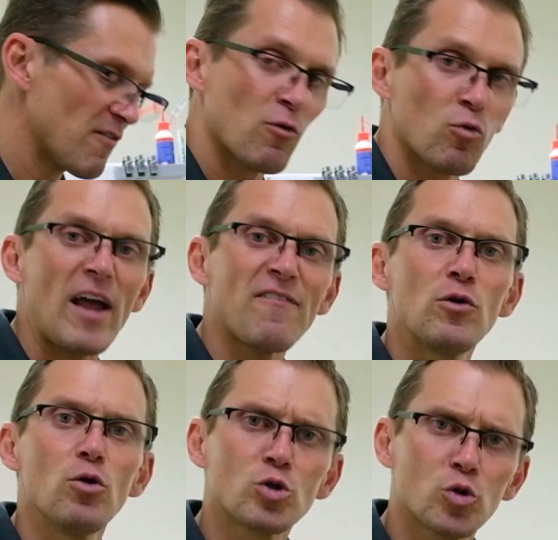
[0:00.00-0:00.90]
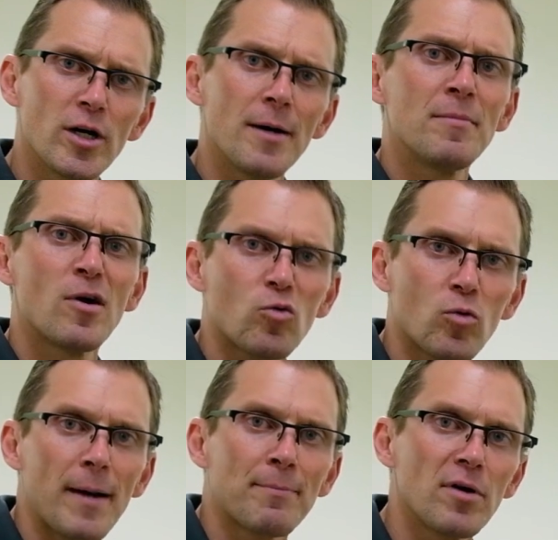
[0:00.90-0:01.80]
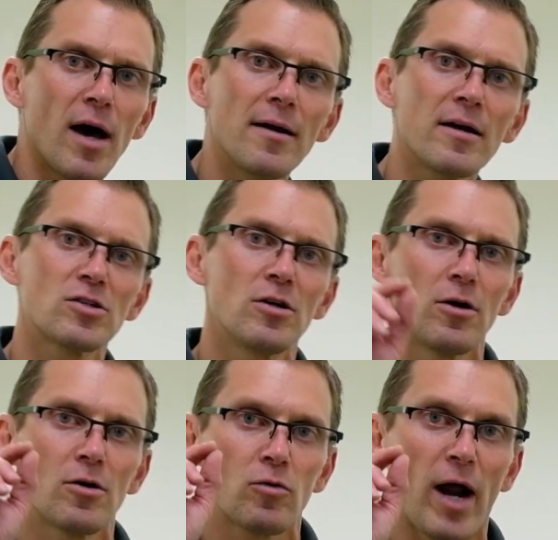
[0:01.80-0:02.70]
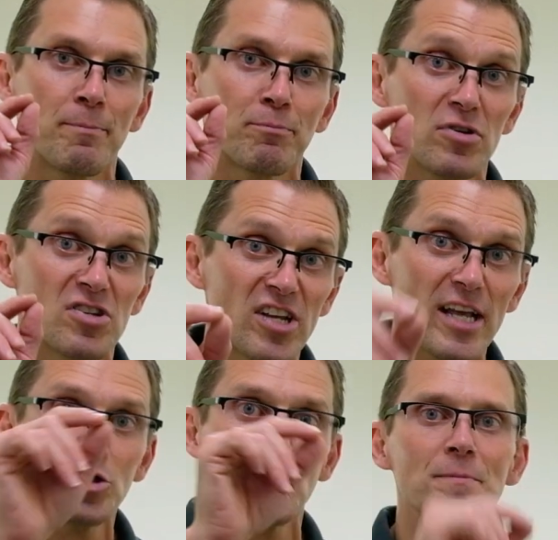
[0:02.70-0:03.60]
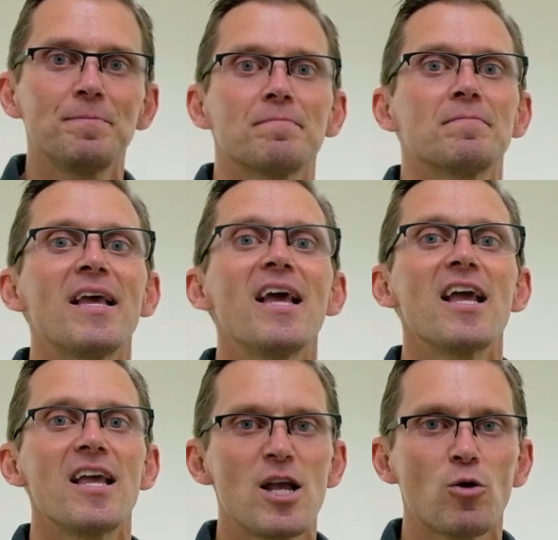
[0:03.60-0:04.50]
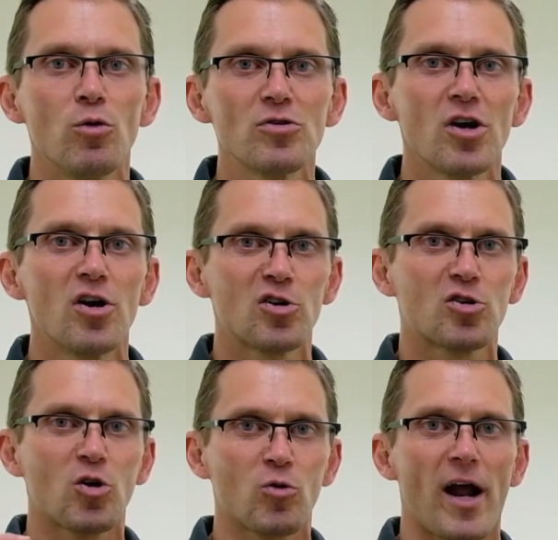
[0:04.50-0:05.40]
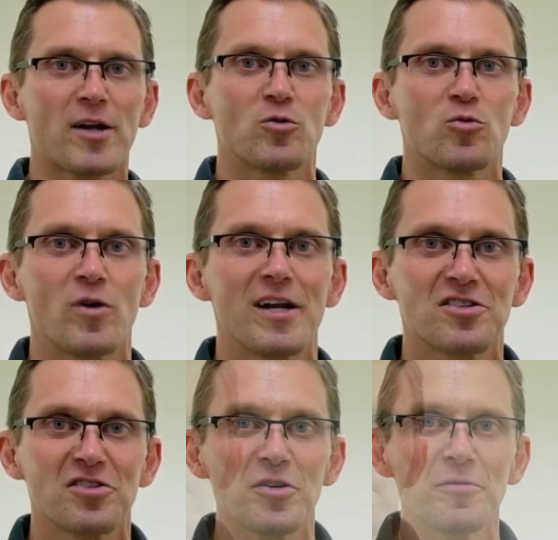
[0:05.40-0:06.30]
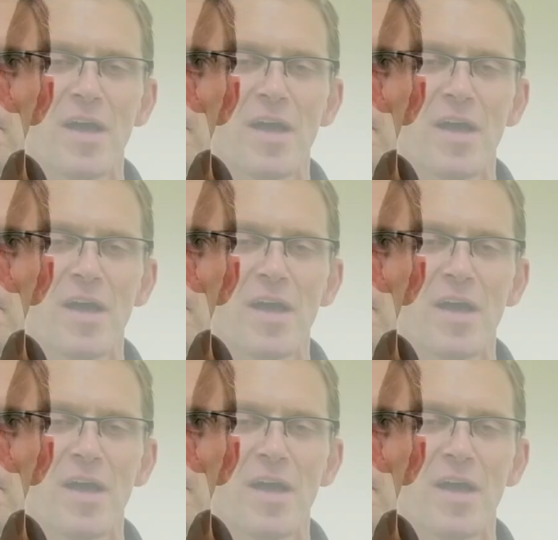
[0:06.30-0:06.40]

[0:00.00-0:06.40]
Right fuel trim, right products, Right procedure equals correct ring seal.